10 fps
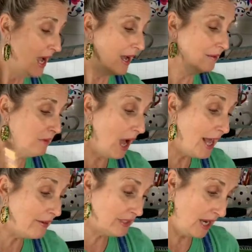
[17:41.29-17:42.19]
A
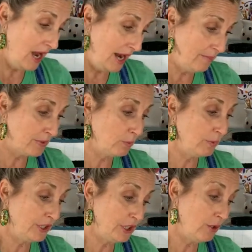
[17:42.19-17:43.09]
lot of times
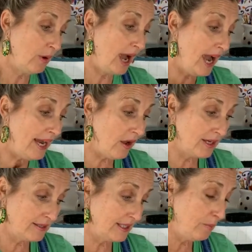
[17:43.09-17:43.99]
when you, I honestly